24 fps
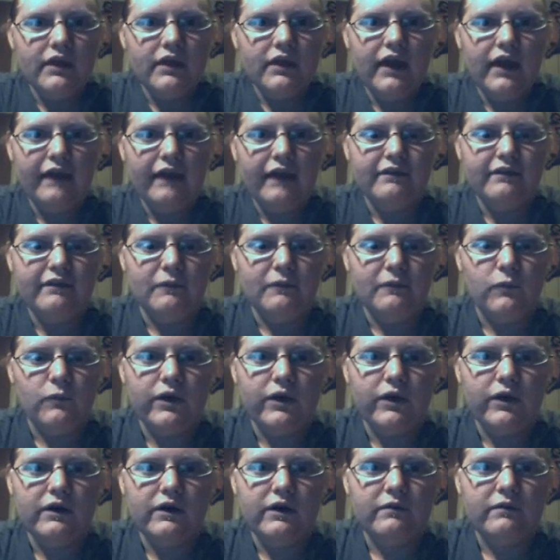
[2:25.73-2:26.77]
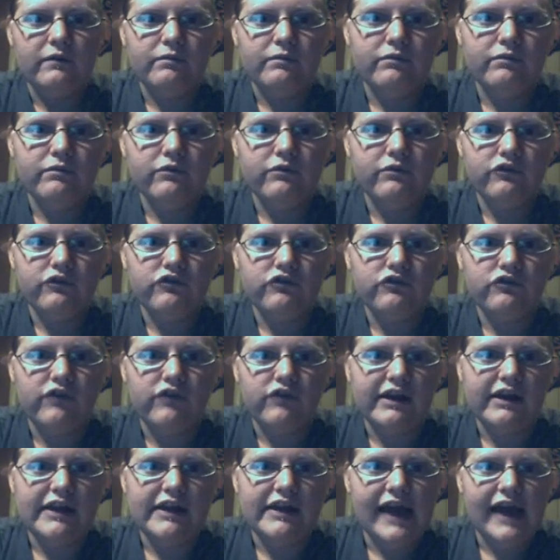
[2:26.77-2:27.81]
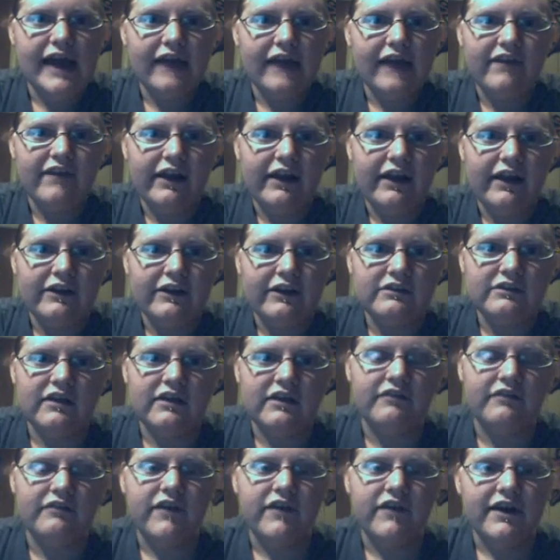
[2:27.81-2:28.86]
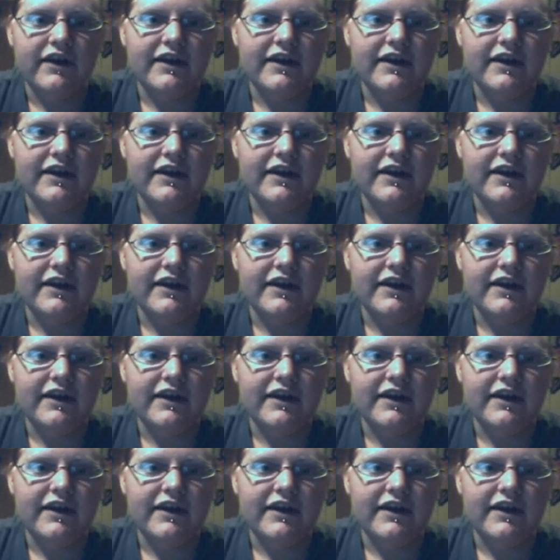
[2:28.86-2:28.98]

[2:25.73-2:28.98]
had some weird strangly ass hair and stuff,